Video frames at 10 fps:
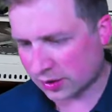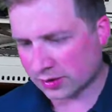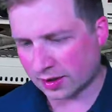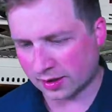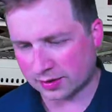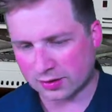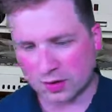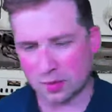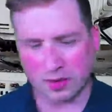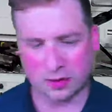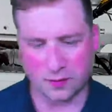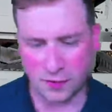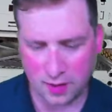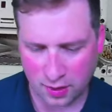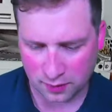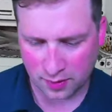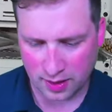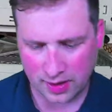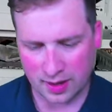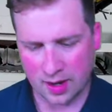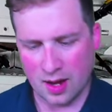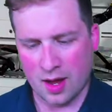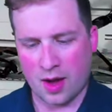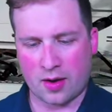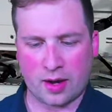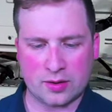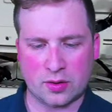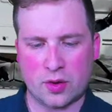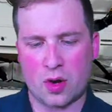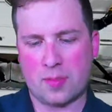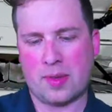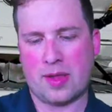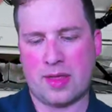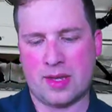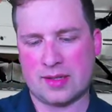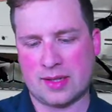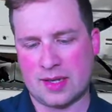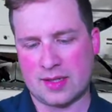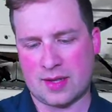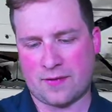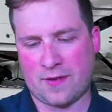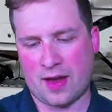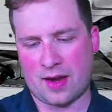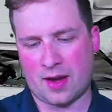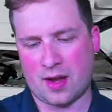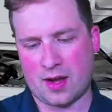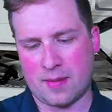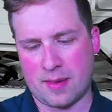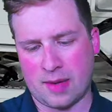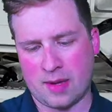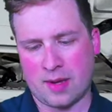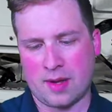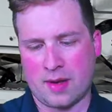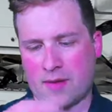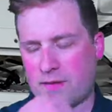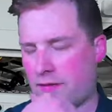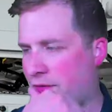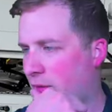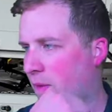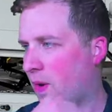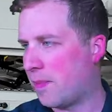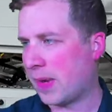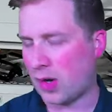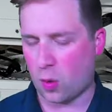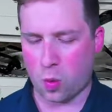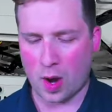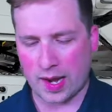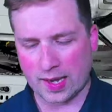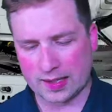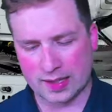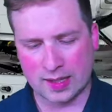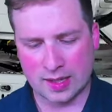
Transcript: looks like so much fun already. Okay, so notably, this is the fan hub for Be Quiet.